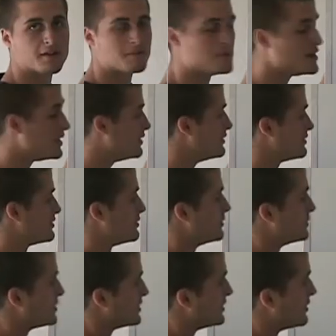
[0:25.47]
they meet, so we
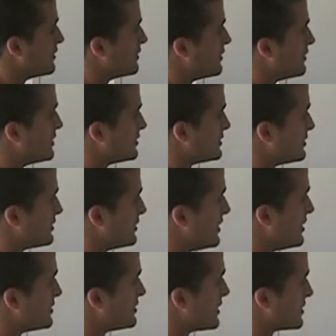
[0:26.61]
want to know this
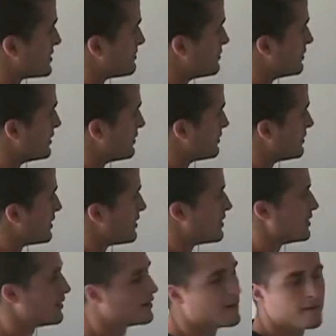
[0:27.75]
intersection point right
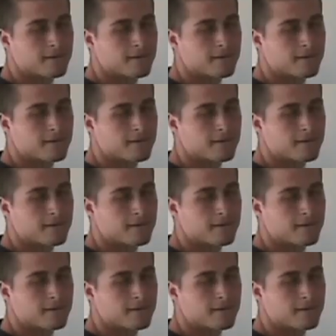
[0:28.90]
there.